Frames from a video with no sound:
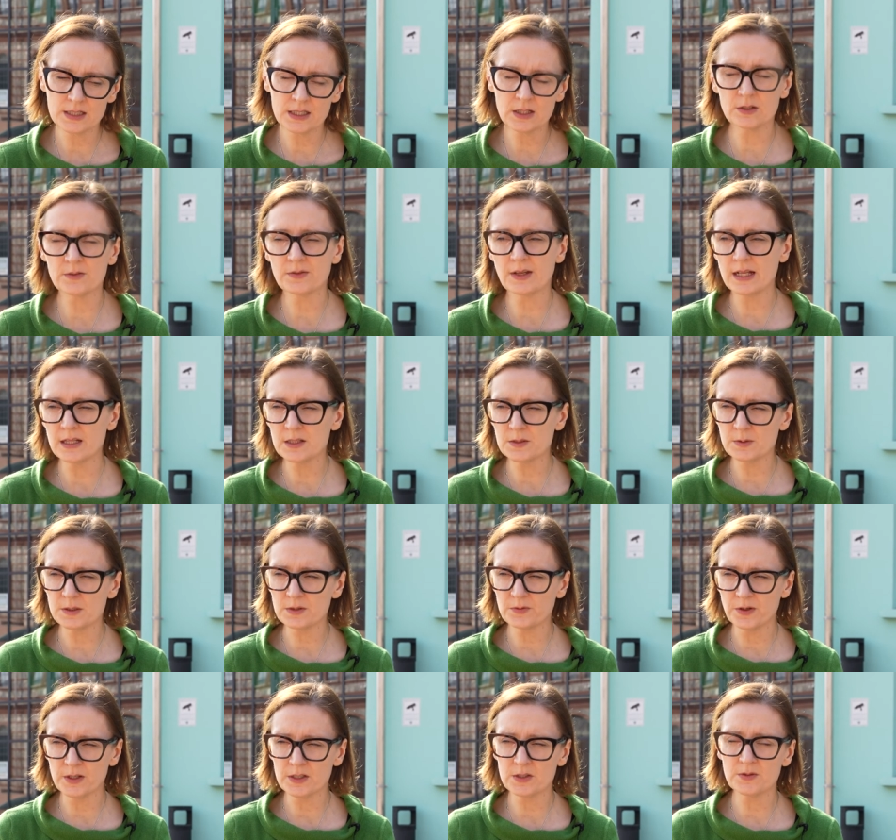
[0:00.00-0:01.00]
Secret of Kells
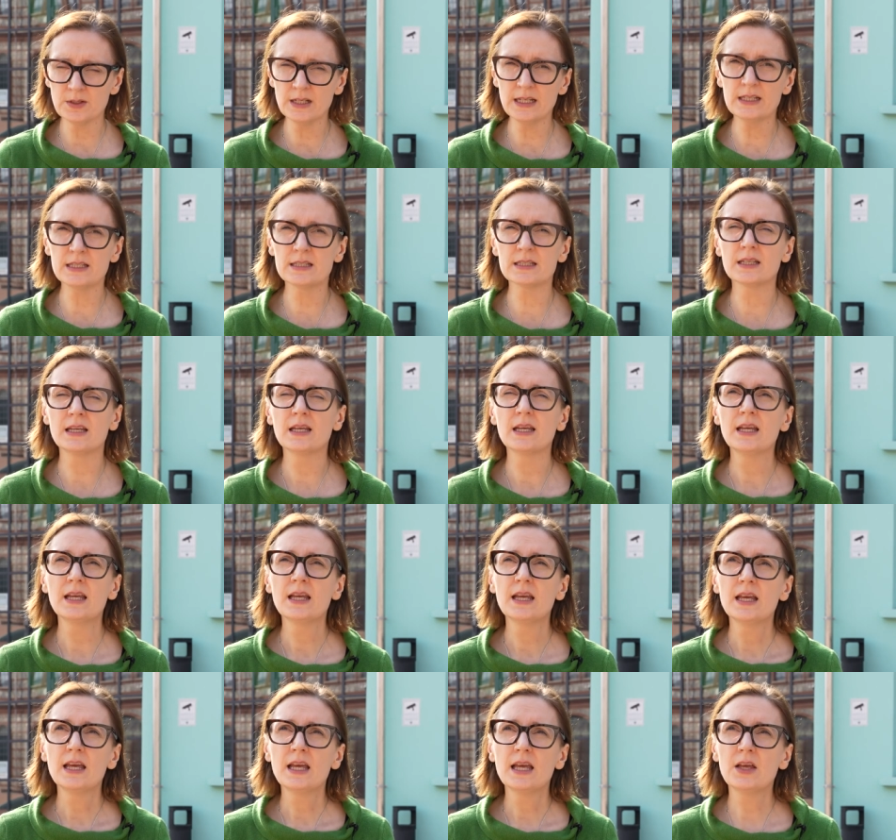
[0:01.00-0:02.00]
was first released,
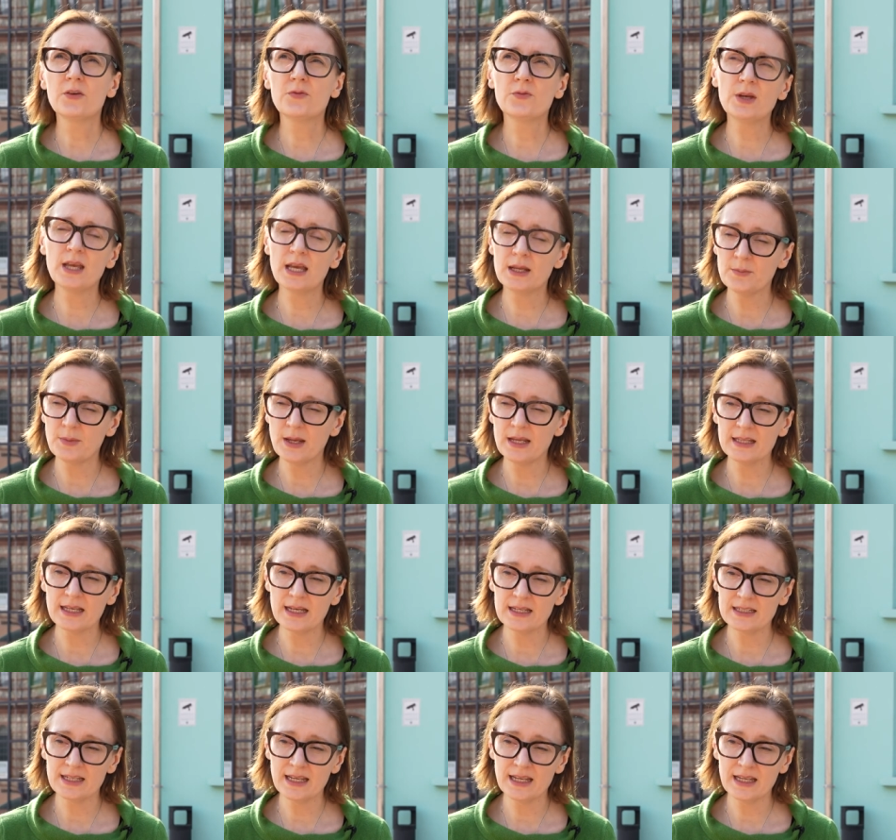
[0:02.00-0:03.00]
if we had made
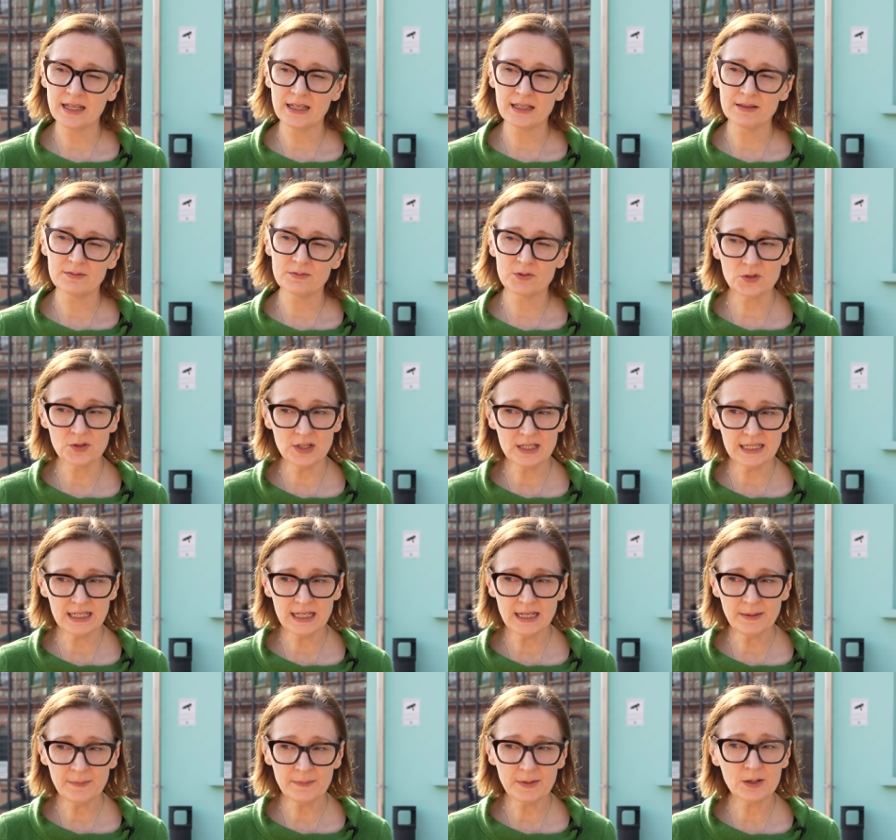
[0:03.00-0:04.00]
that in
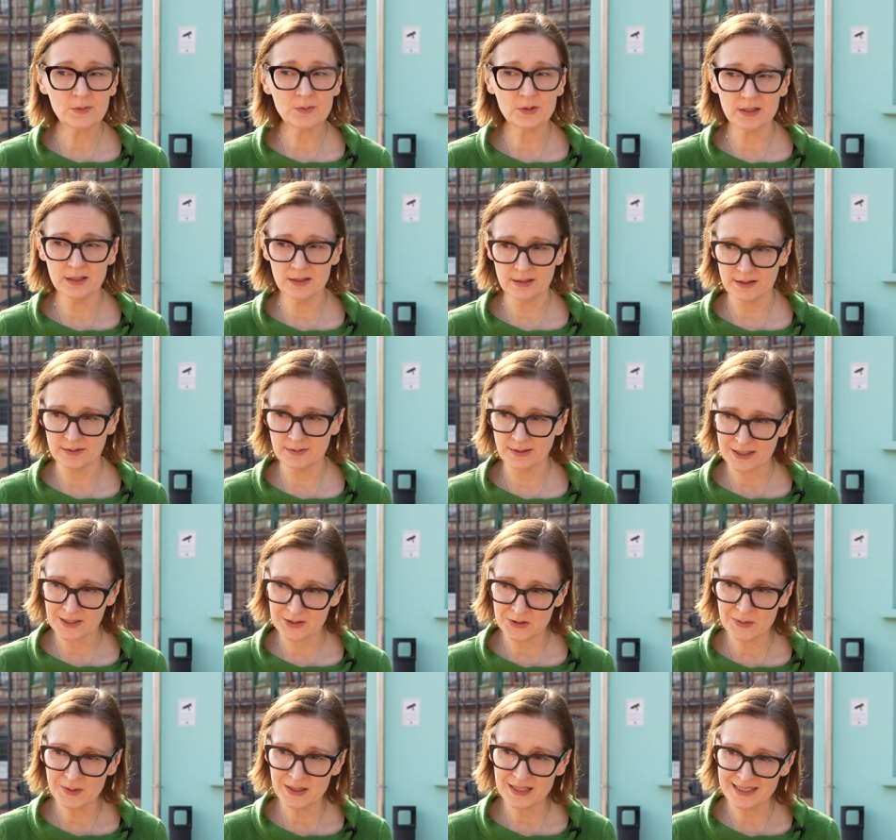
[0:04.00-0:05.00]
3D, it would look
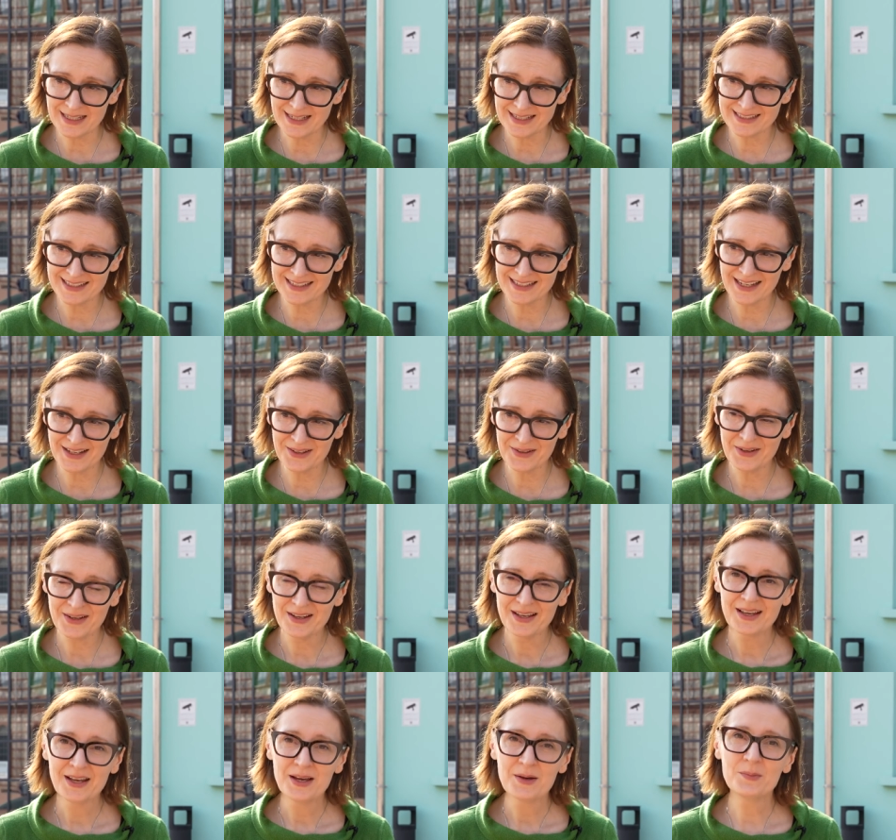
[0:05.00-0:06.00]
extremely dated now.
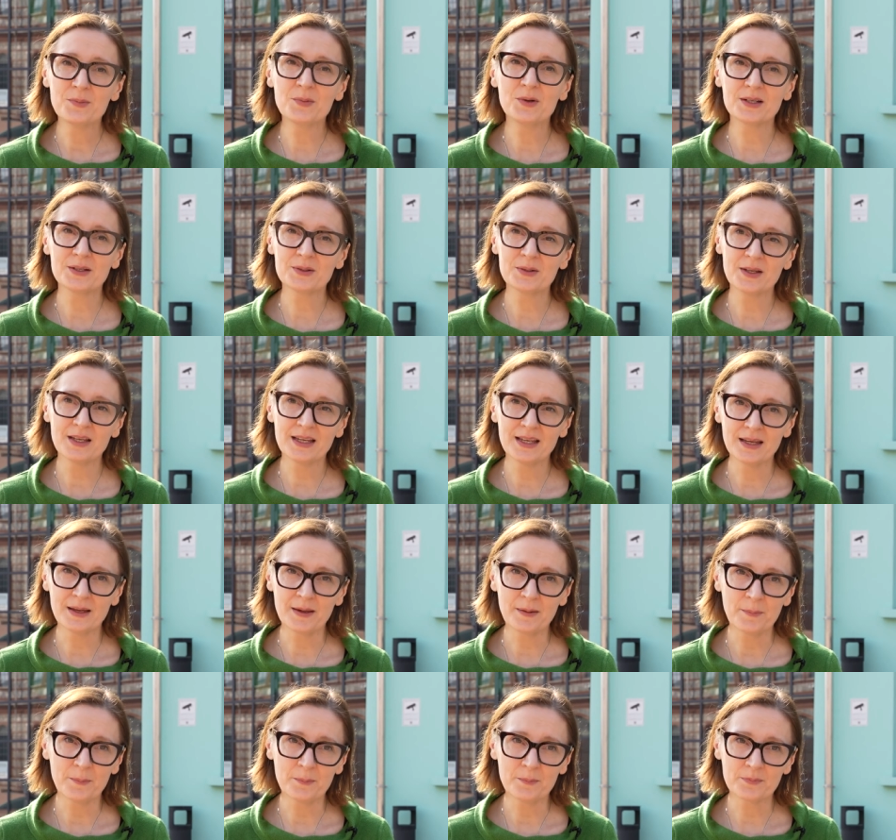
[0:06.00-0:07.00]
But
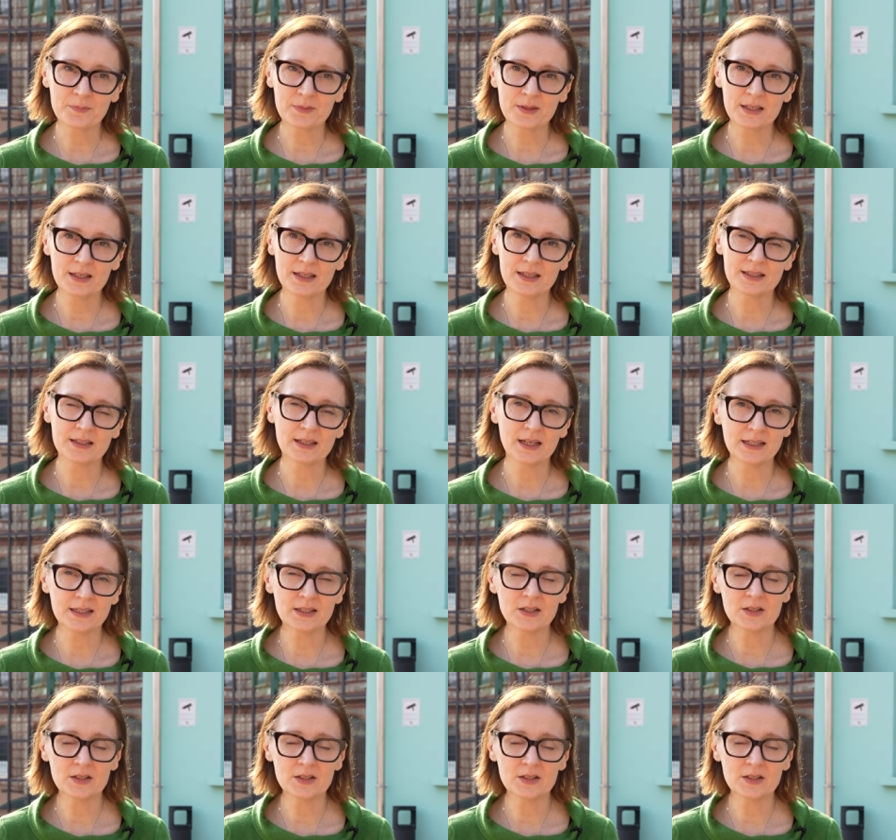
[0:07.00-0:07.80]
it kind of